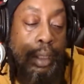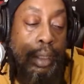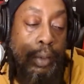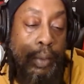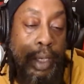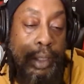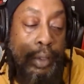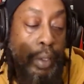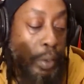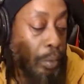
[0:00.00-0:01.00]
right
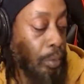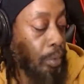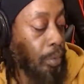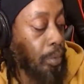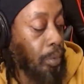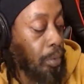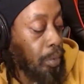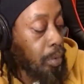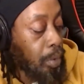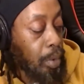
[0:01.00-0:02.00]
now,
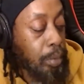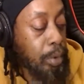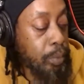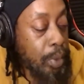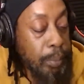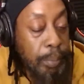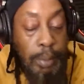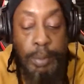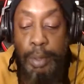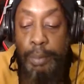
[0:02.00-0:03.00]
we just want the people
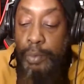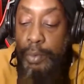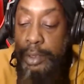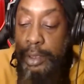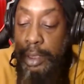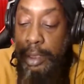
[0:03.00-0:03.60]
them know say